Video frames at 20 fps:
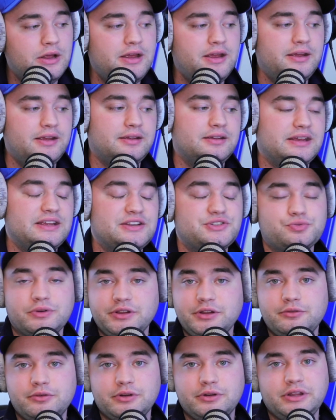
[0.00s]
It's really,
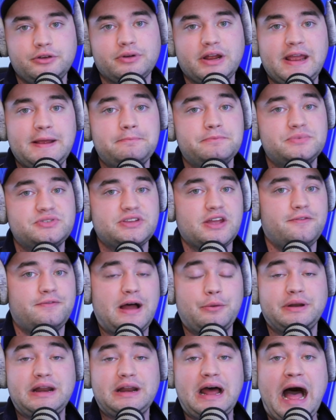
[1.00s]
really great stuff. I
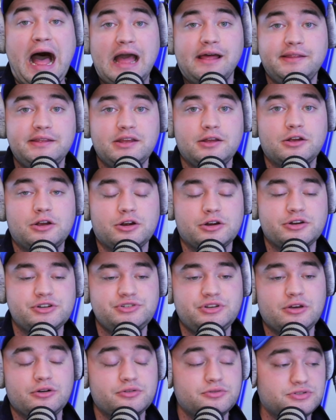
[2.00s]
would highly encourage
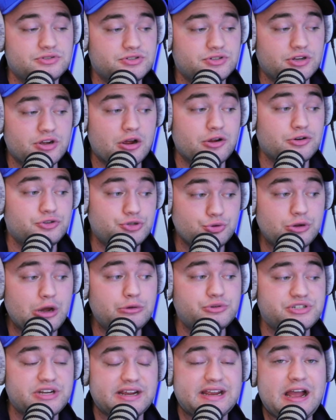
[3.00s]
you go
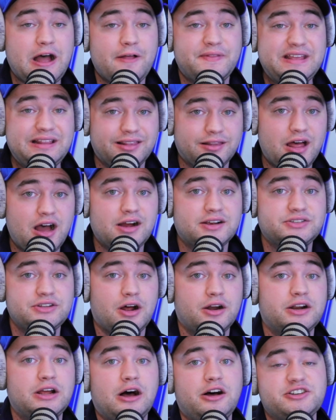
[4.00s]
check out the Locked
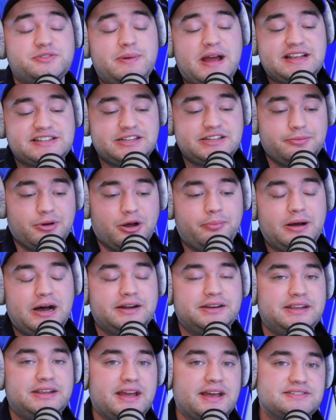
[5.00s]
On College Basketball
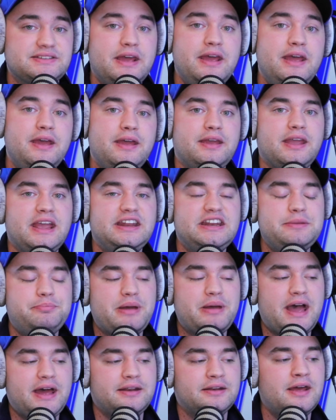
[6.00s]
Podcast. Andy
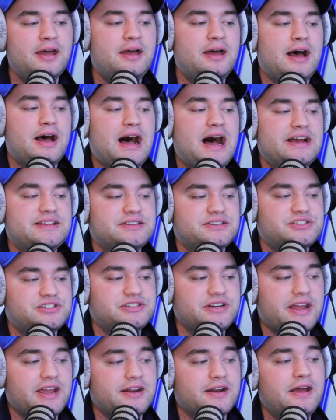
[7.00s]
Patton, Isaac
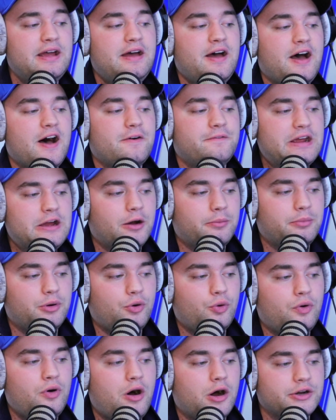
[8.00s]
Shade,
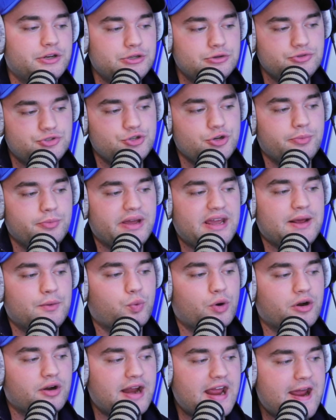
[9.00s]
available on YouTube and
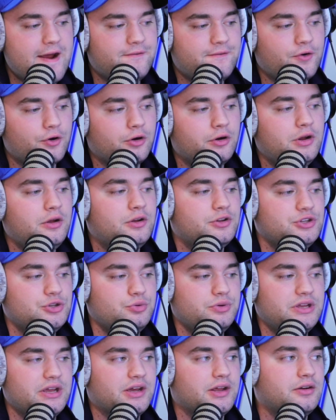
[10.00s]
wherever you
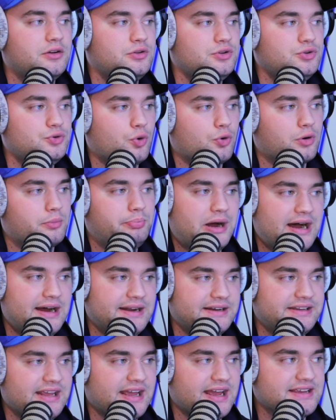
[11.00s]
get your
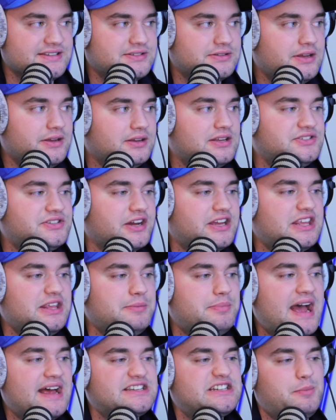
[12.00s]
podcast. Kentucky
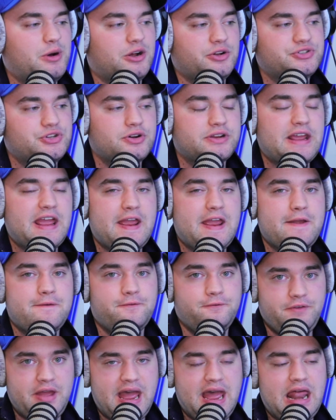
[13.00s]
basketball took a
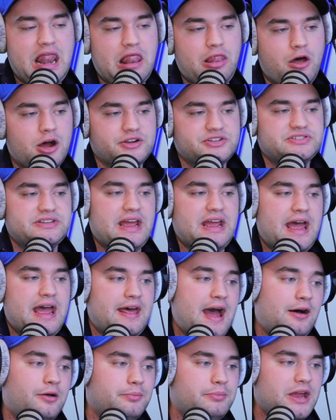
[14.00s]
fat loss to
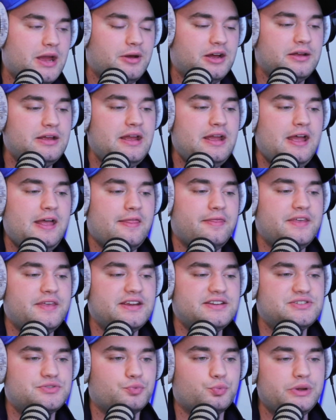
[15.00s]
Alabama
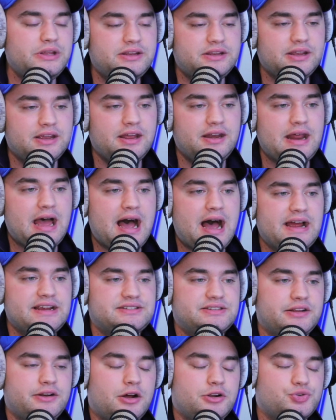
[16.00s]
this weekend. I
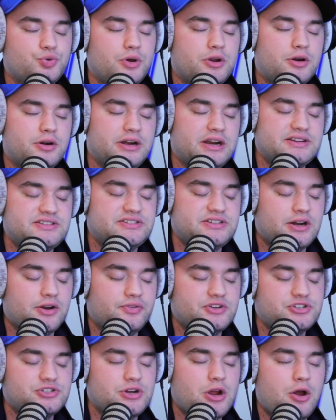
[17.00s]
said on Twitter and I said on
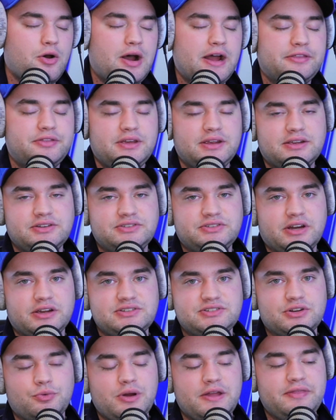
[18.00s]
this show, I think Kentucky's
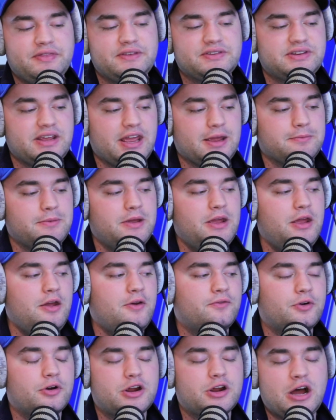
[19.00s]
going to win this game
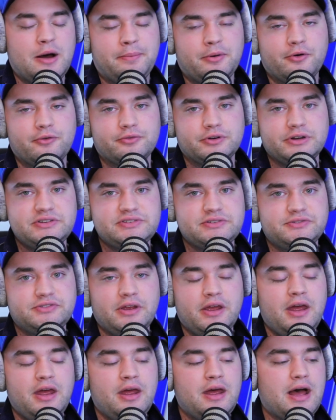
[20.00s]
for a couple of reasons.
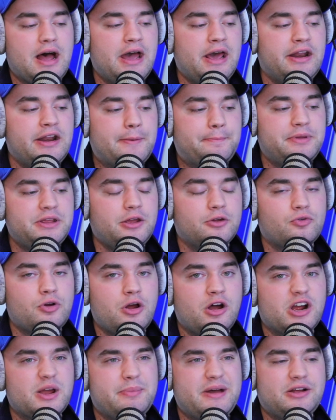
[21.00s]
I ended up being
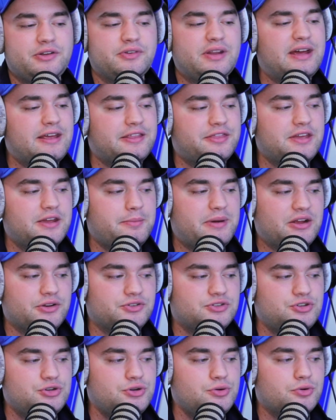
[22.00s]
wrong about, I think, about
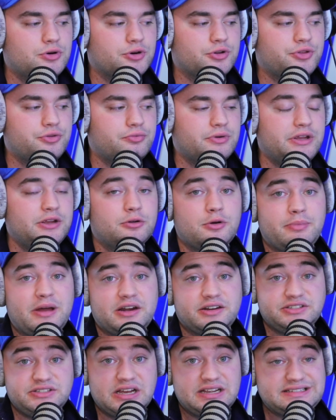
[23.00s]
two or three or about
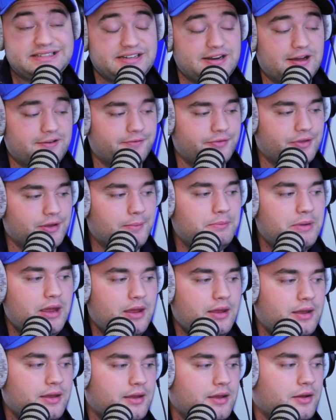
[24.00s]
a dozen of them.
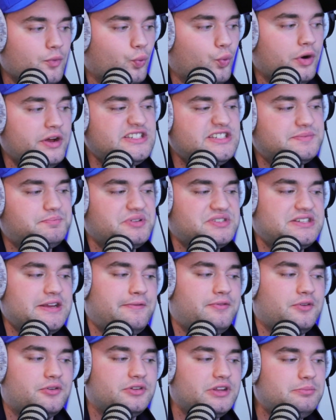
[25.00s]
One
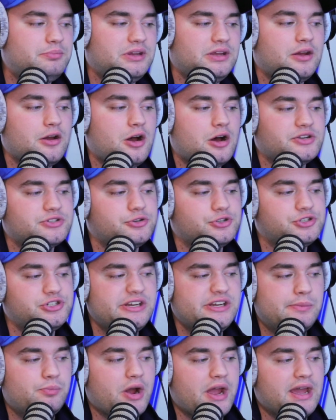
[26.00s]
specifically being Oscar
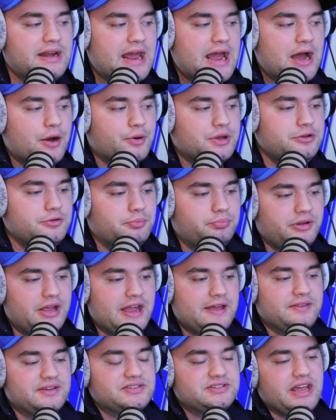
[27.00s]
Tshiebwe and how he would play in
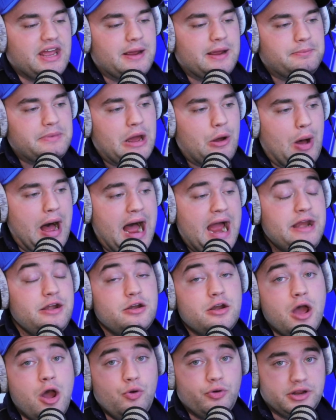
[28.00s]
this game. Now, I
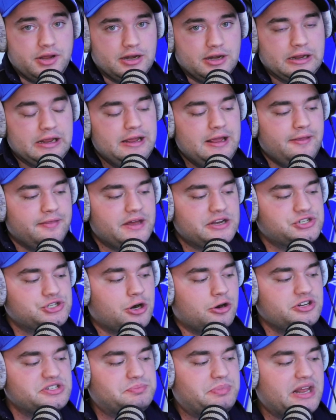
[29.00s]
noted that
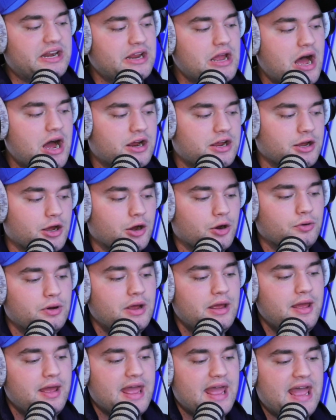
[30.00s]
Charles Bediako
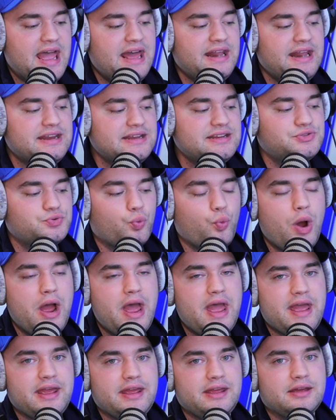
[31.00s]
had his
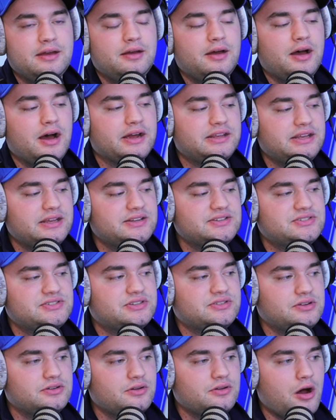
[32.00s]
way against
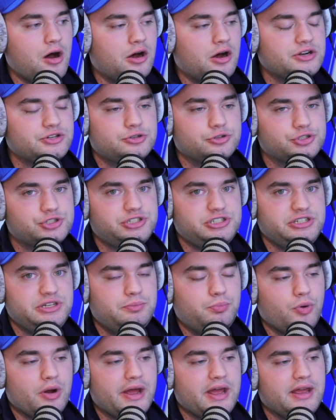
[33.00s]
Oscar
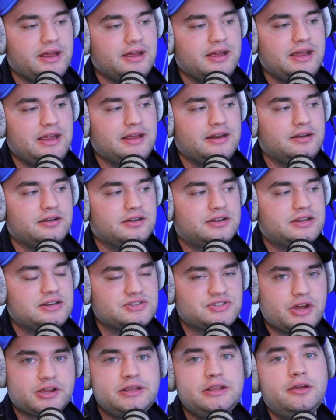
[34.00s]
Tshiebwe in
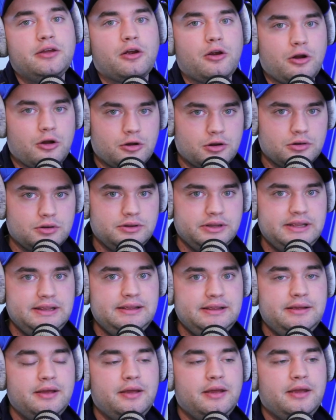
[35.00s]
Kentucky
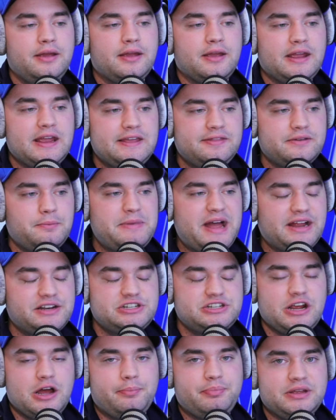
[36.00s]
early in the
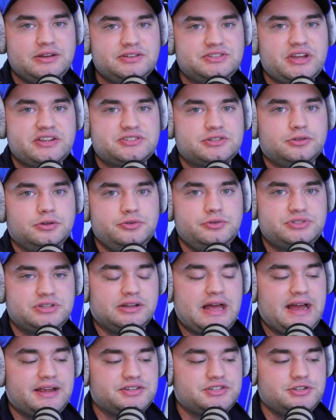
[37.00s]
matchup in Tuscaloosa
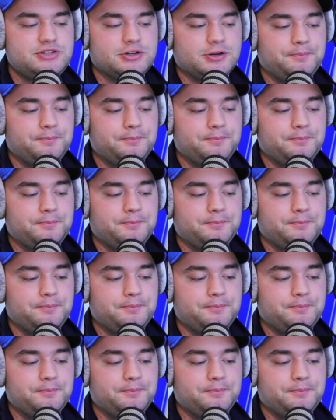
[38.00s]
last year.